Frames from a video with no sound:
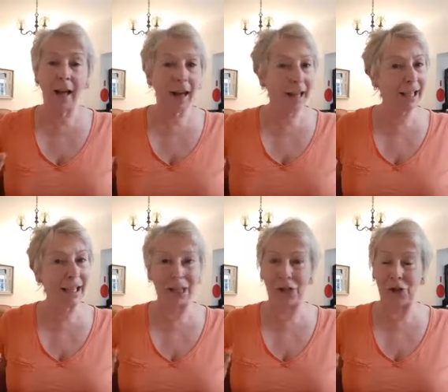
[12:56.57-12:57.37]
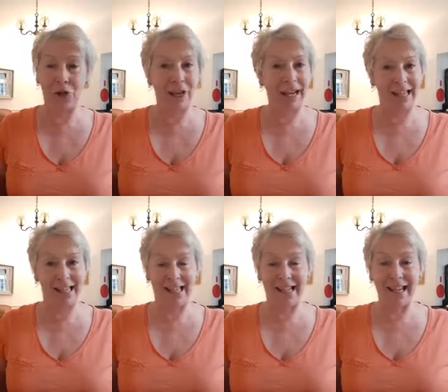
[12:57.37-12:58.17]
highly
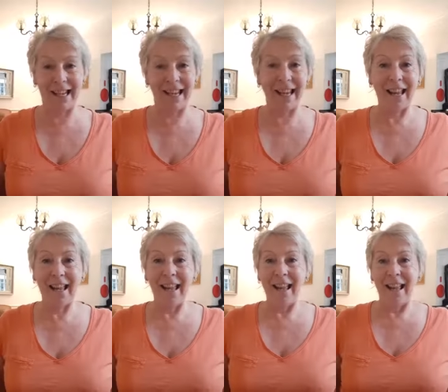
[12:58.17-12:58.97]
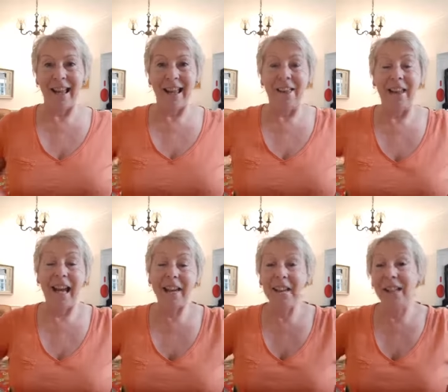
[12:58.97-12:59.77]
stressed, they
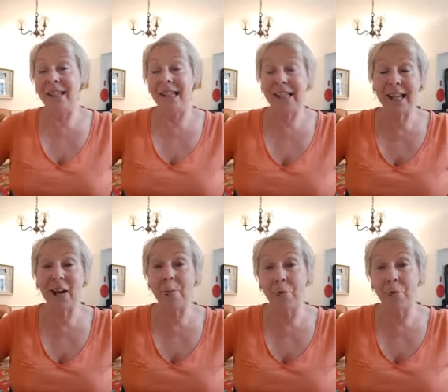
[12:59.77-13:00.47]
either need to start